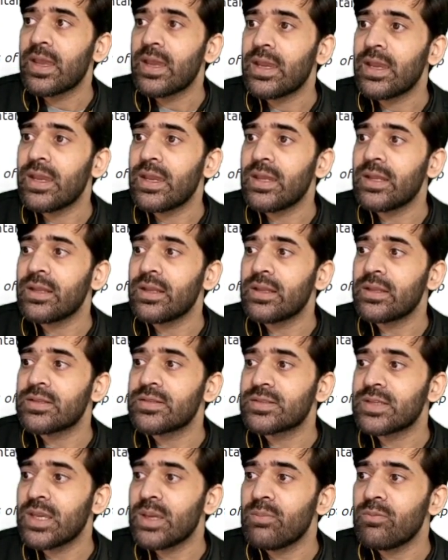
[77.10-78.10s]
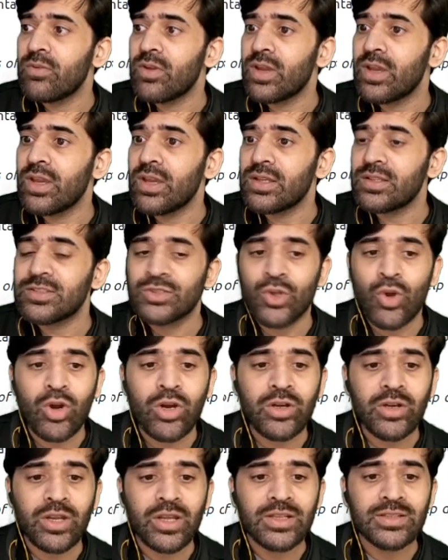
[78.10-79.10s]
and in the same way,
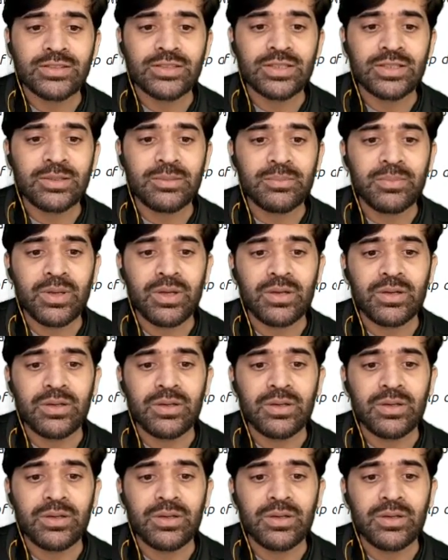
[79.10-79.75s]
Snort is a